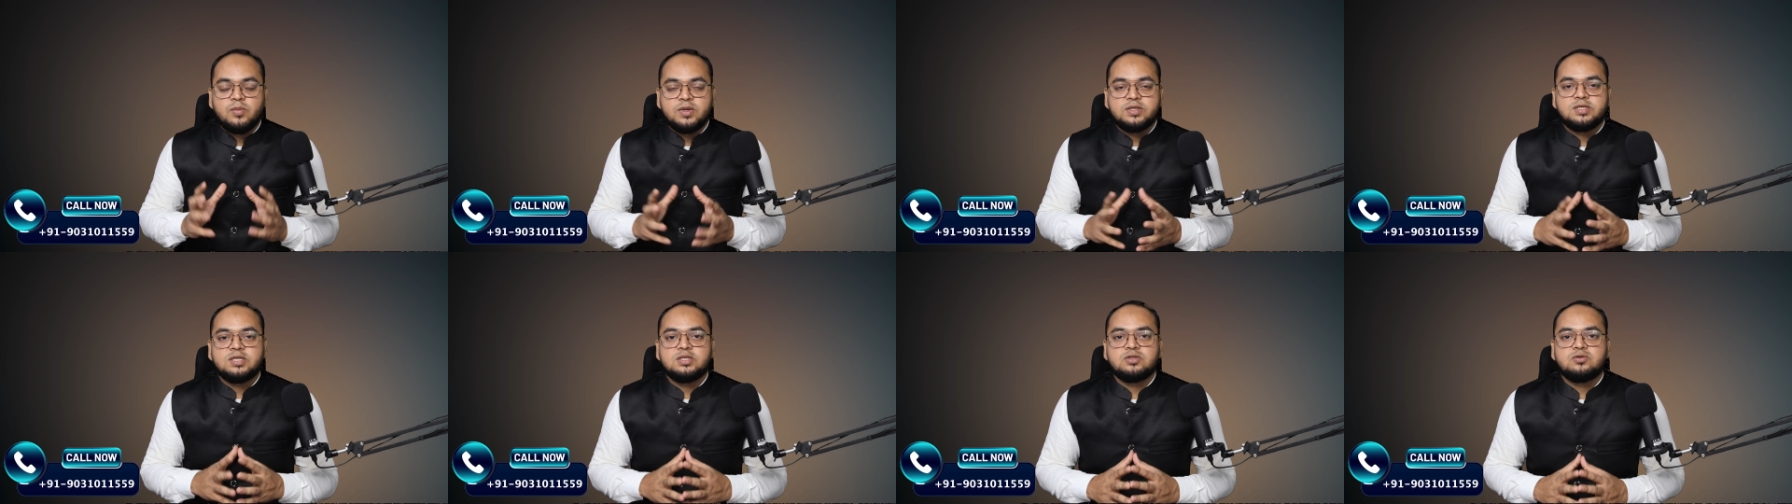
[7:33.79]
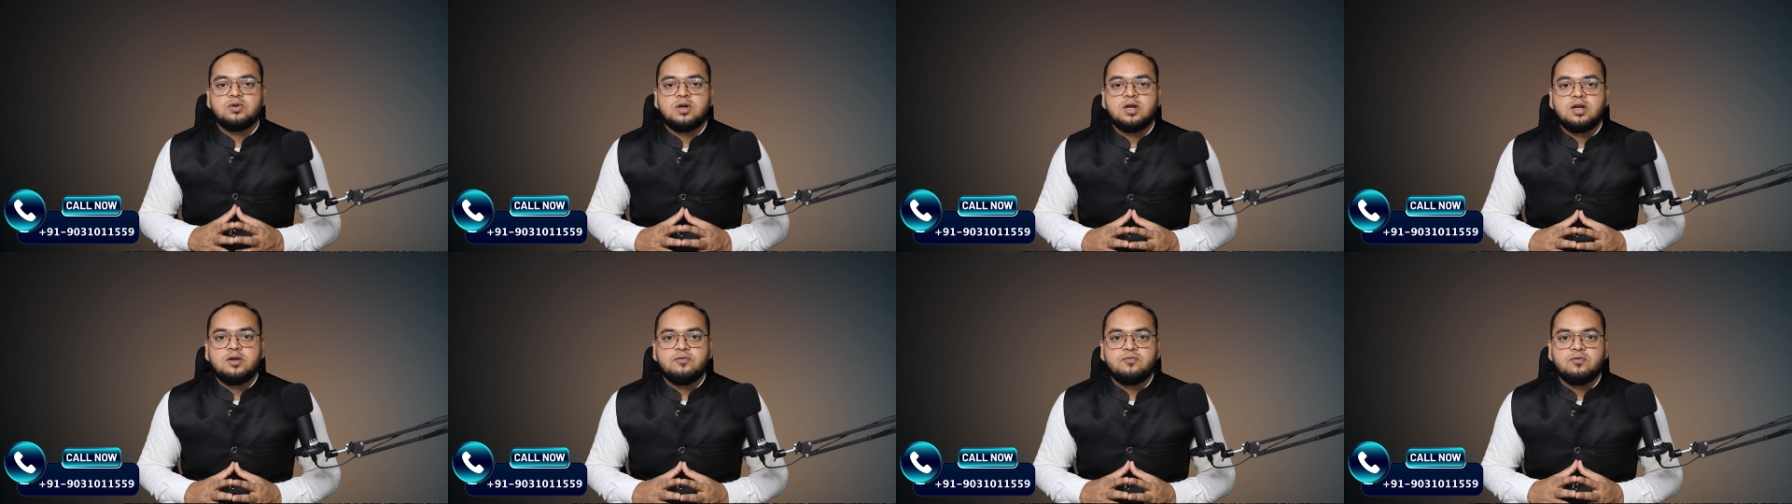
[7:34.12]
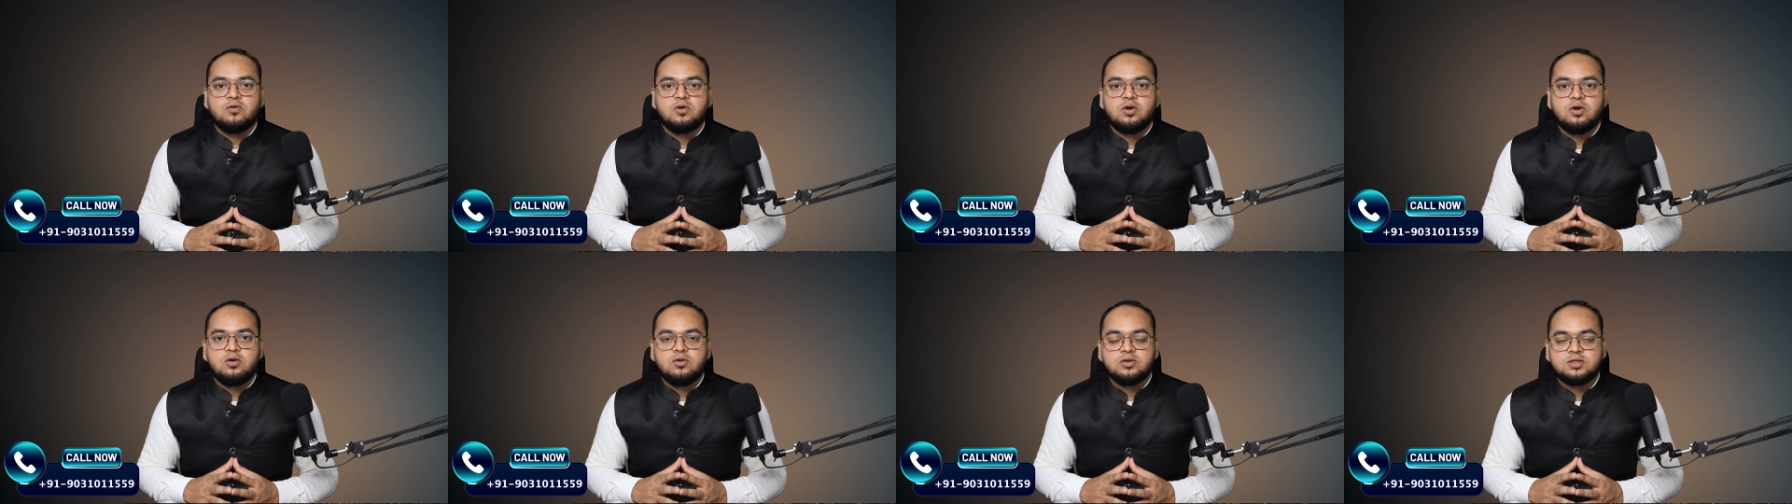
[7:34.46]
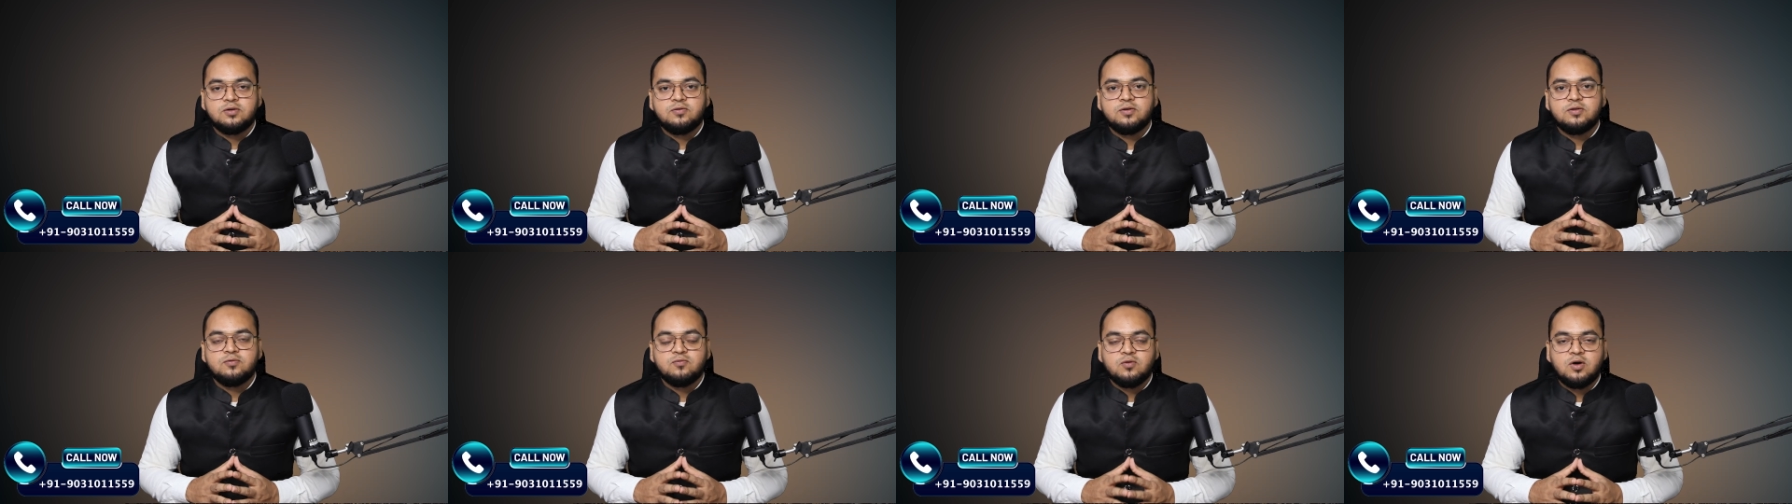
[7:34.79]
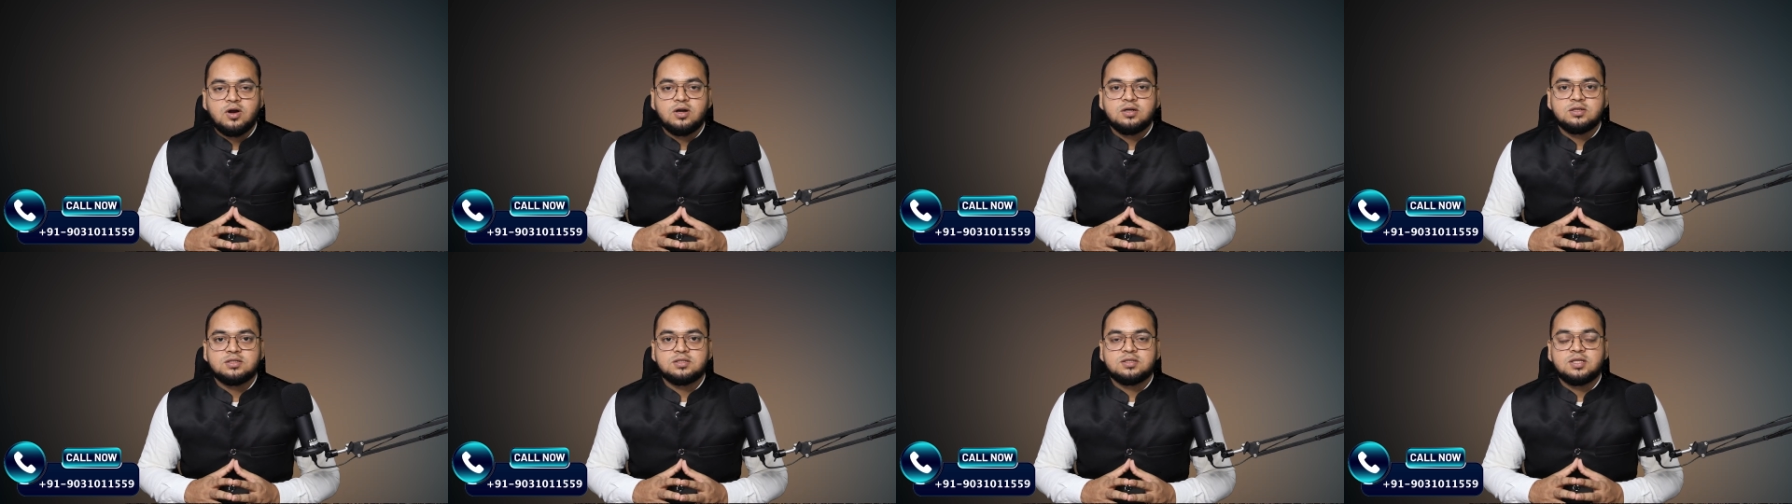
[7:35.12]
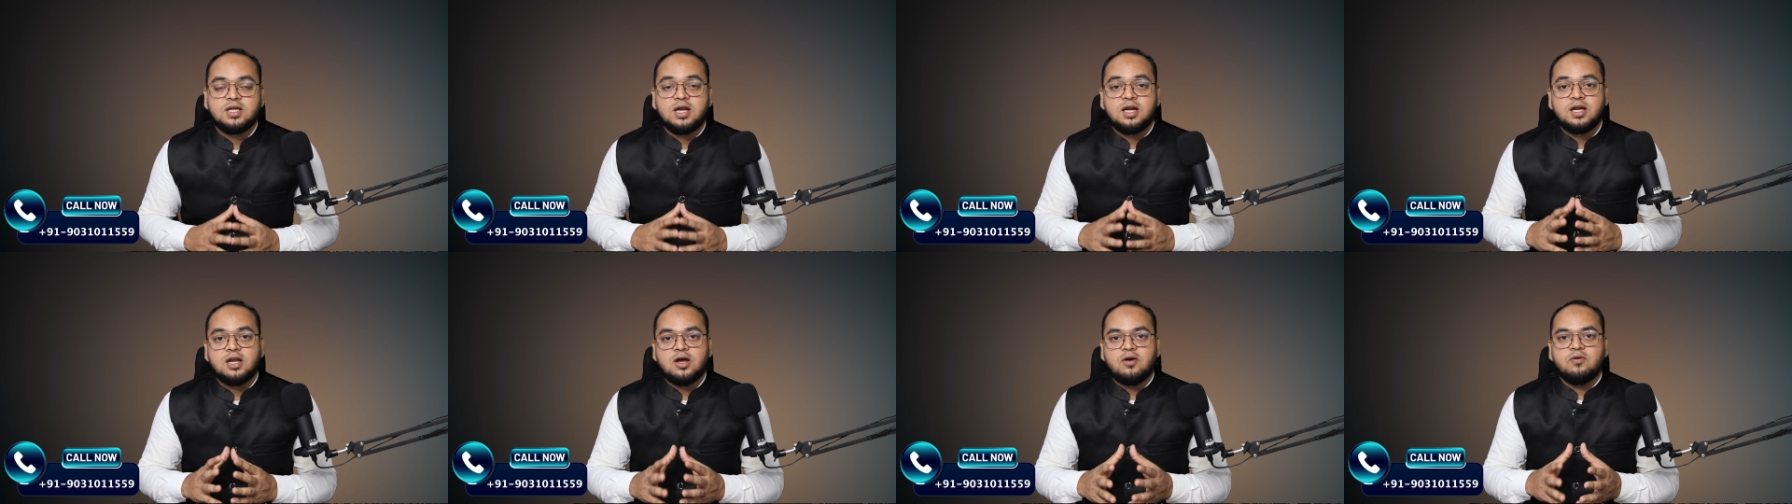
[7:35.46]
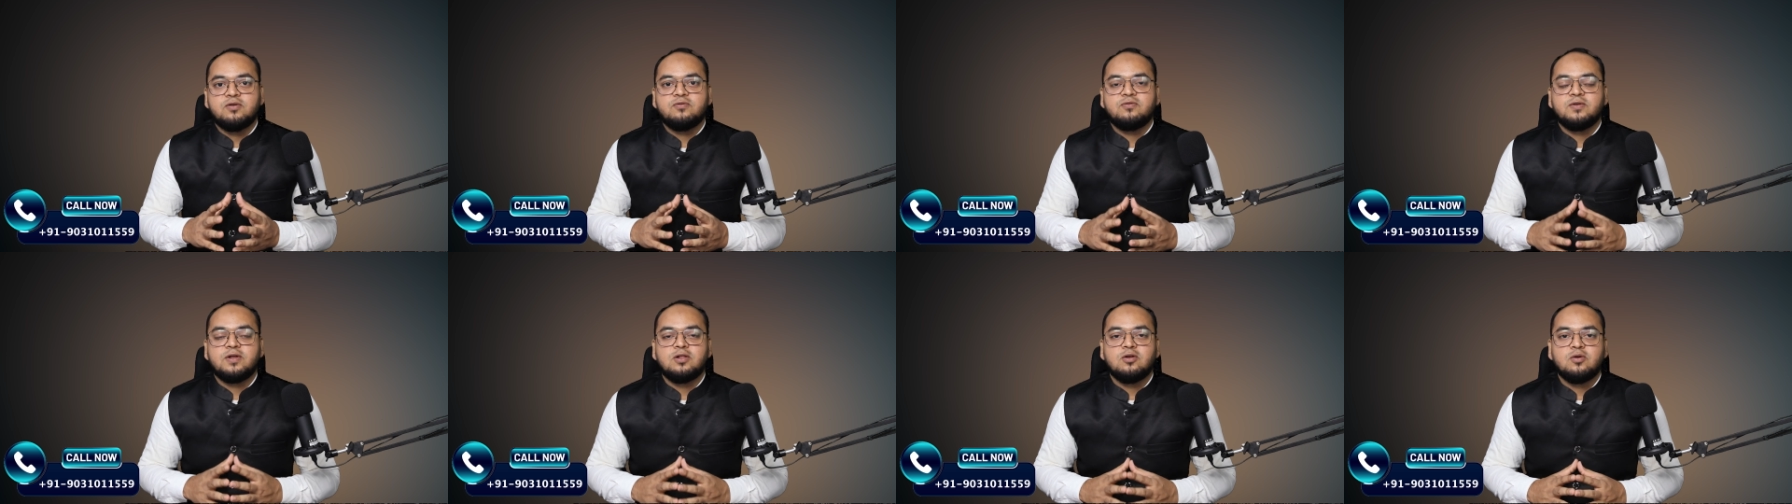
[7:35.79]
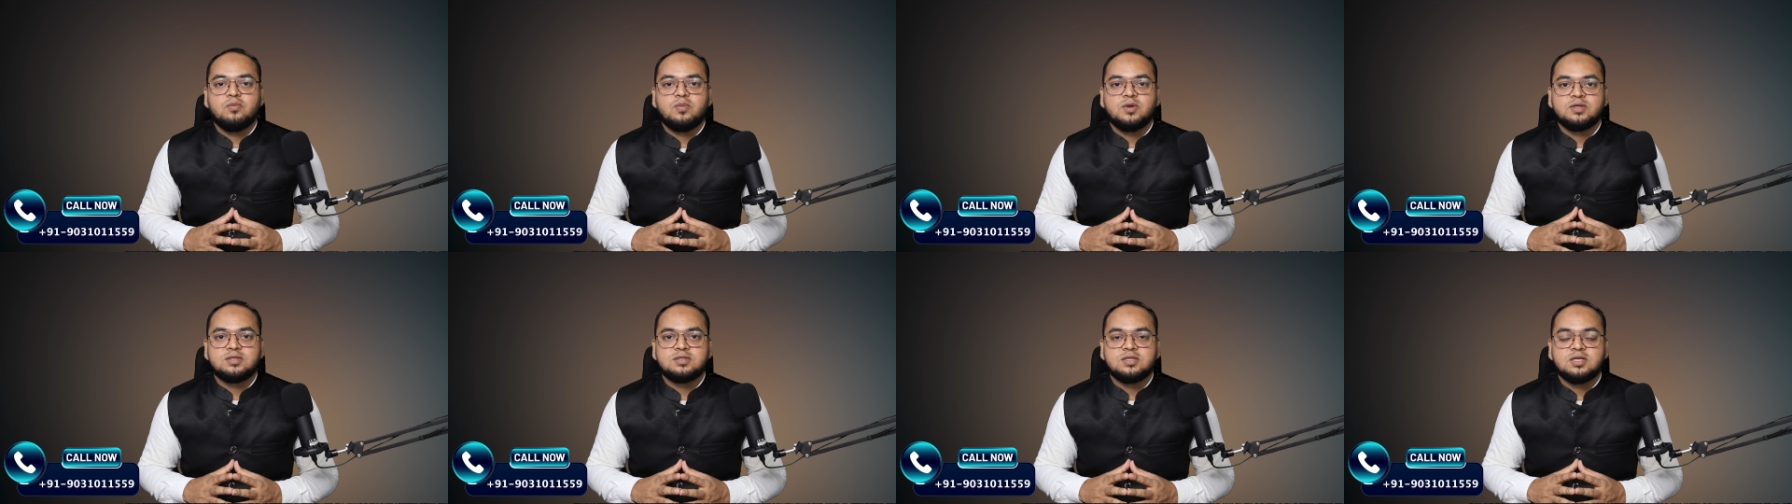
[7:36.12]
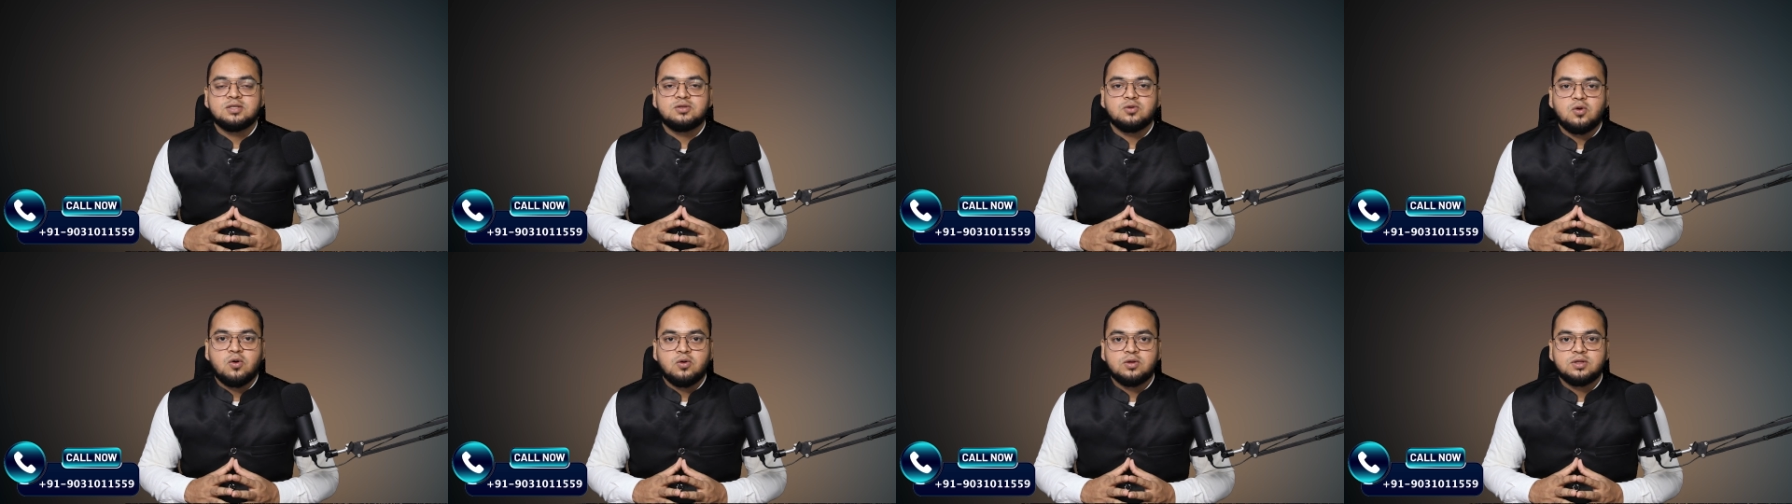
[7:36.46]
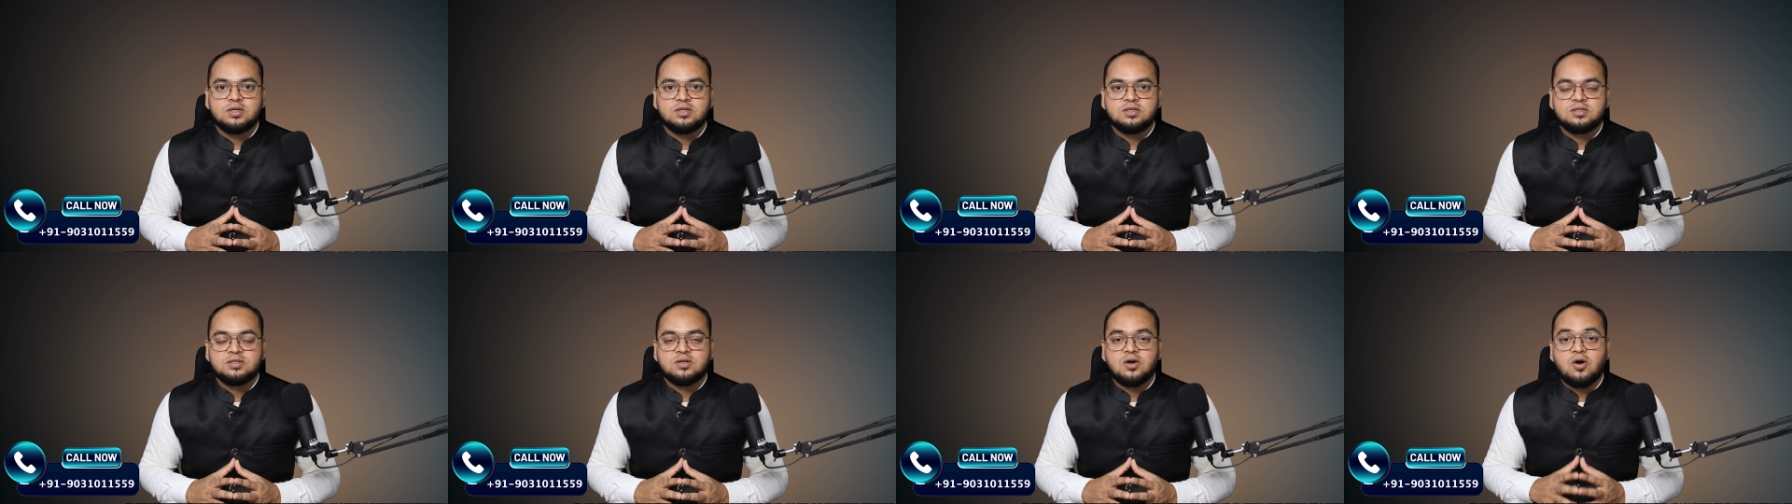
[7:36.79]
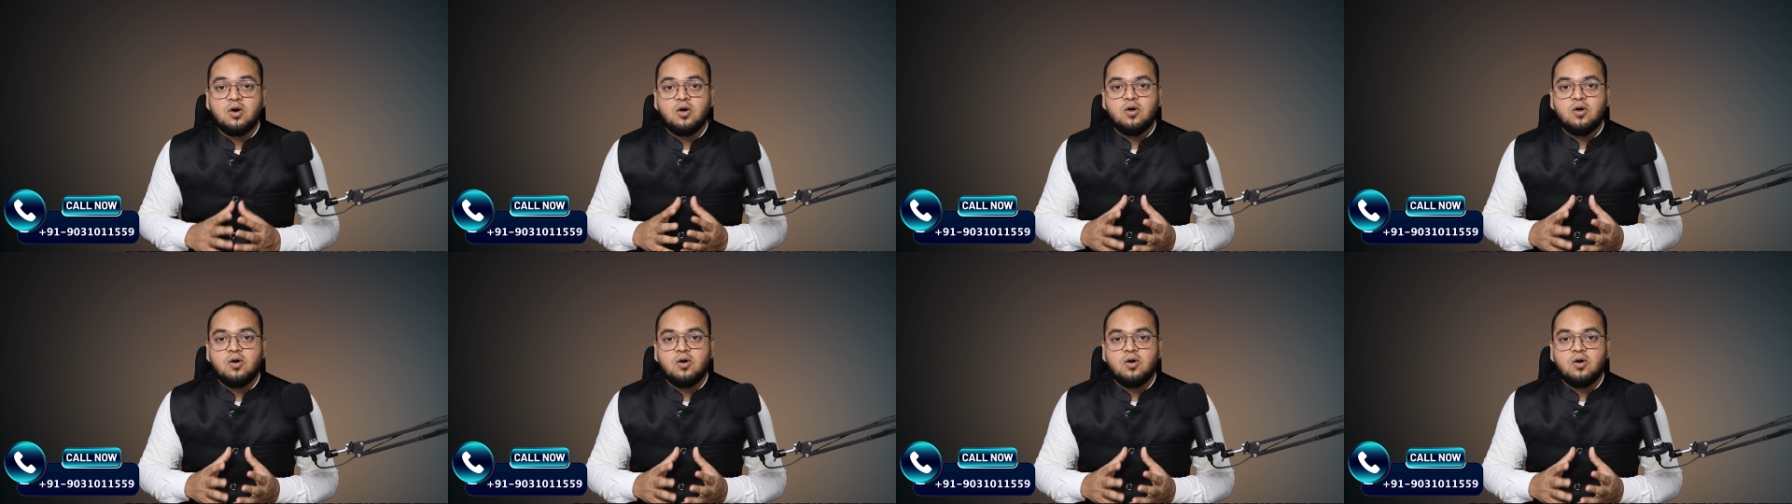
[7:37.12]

Message twenty-four into seven wants that our fellow business owners